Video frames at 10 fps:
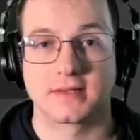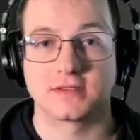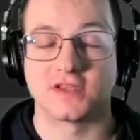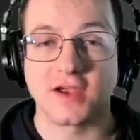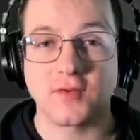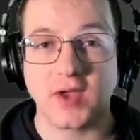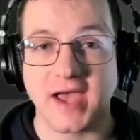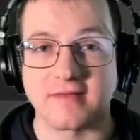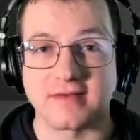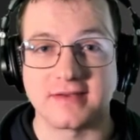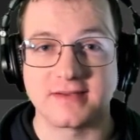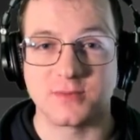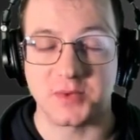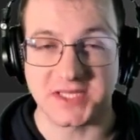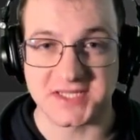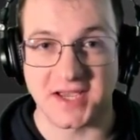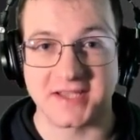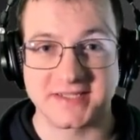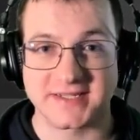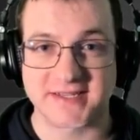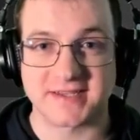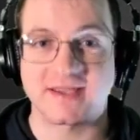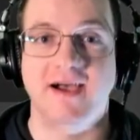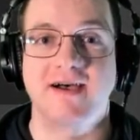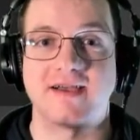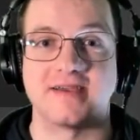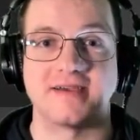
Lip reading: So there we have it. We just got